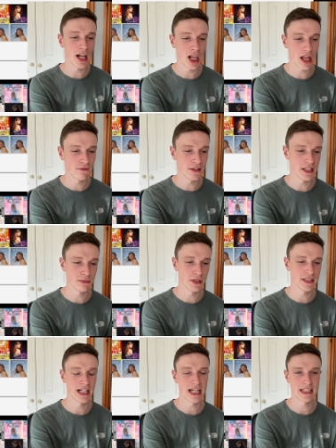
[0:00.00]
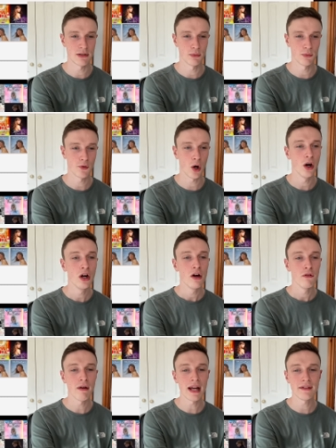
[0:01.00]
I love these ones. So let's see what we've got.
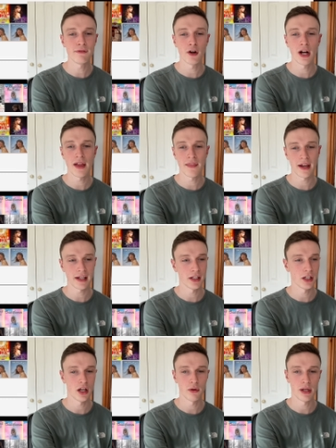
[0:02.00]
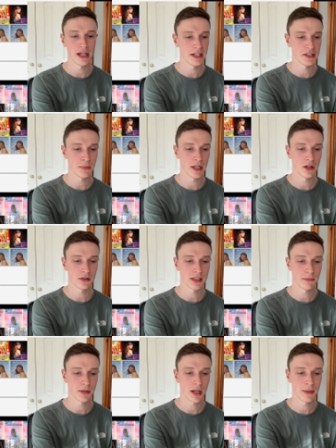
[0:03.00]
Ready for it. That can go in. It's been a long
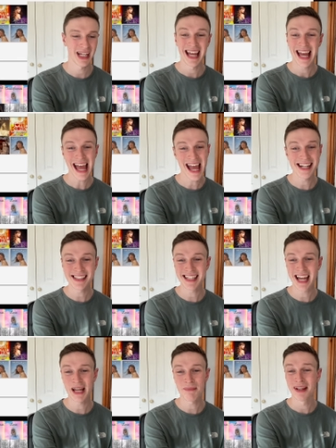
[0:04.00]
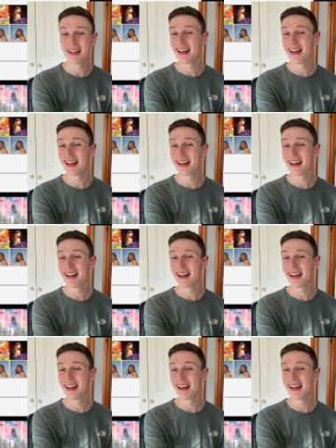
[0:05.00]
time coming. Endgame.